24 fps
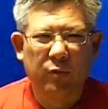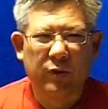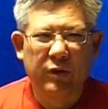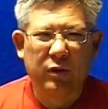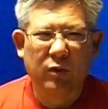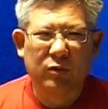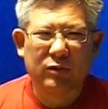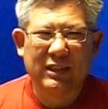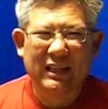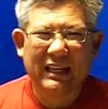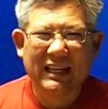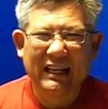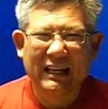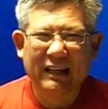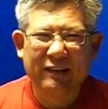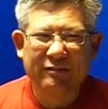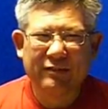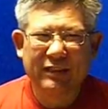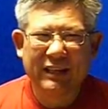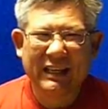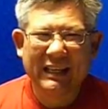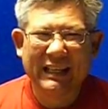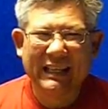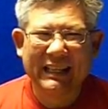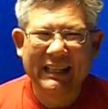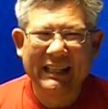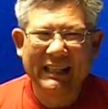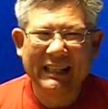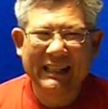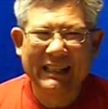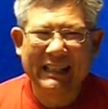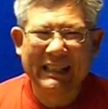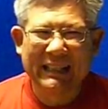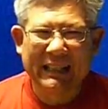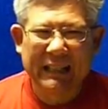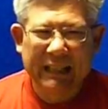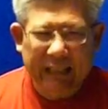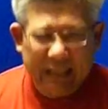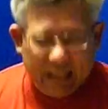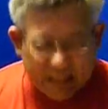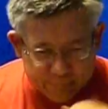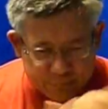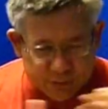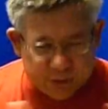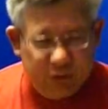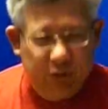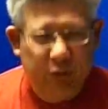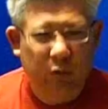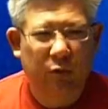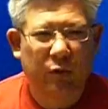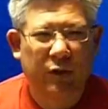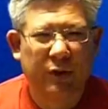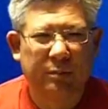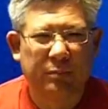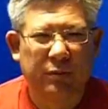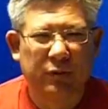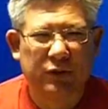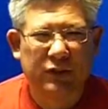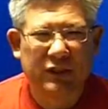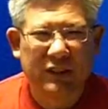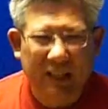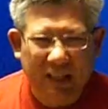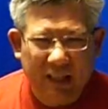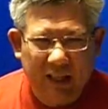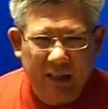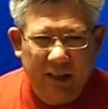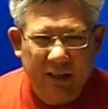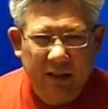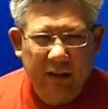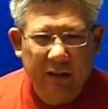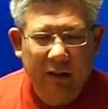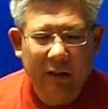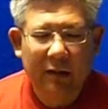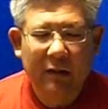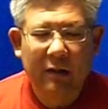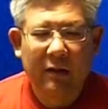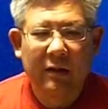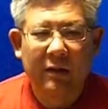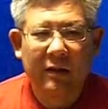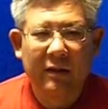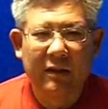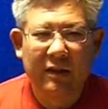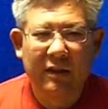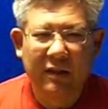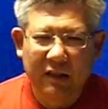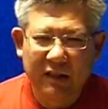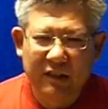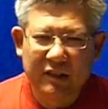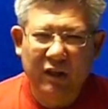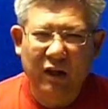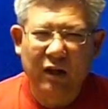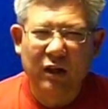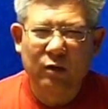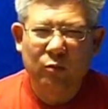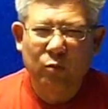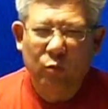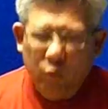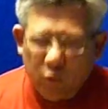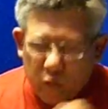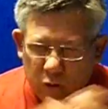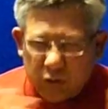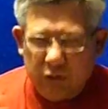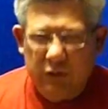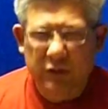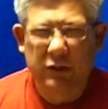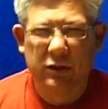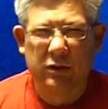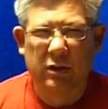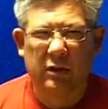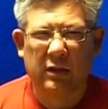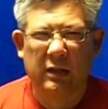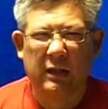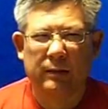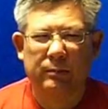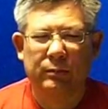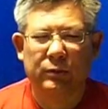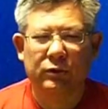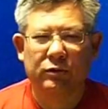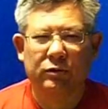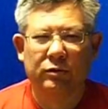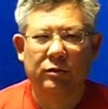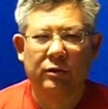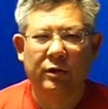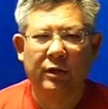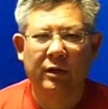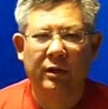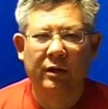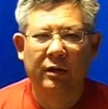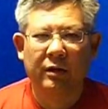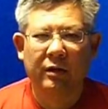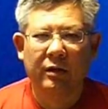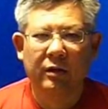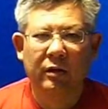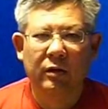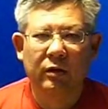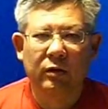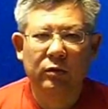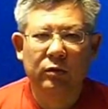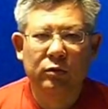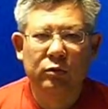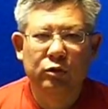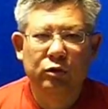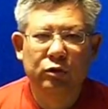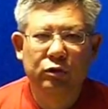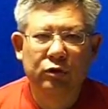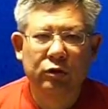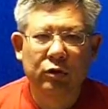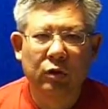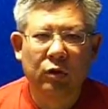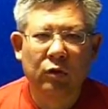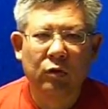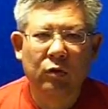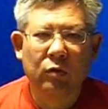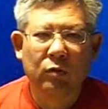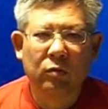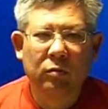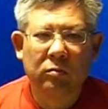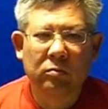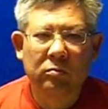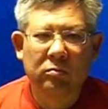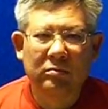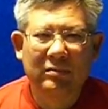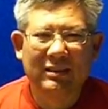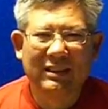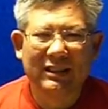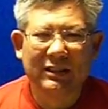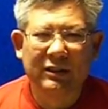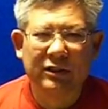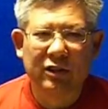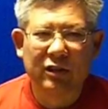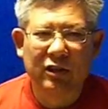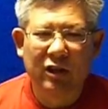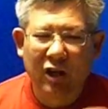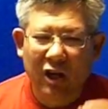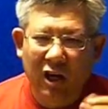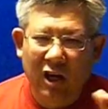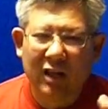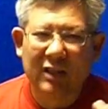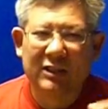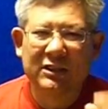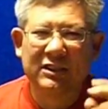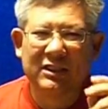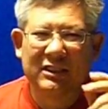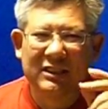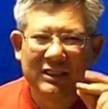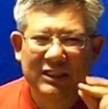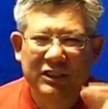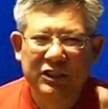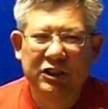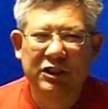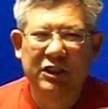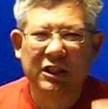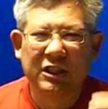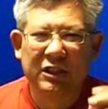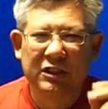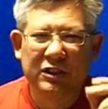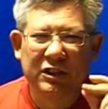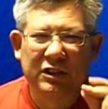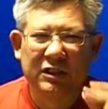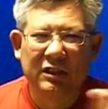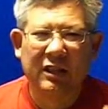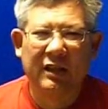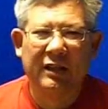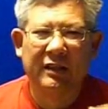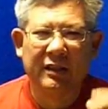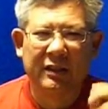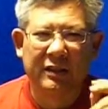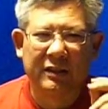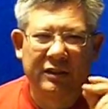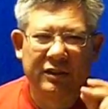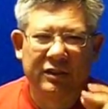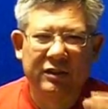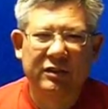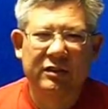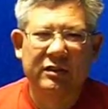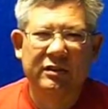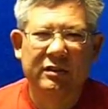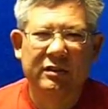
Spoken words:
We don't have a laboratory per se. The entire world is our laboratory. So things are constantly changing like this.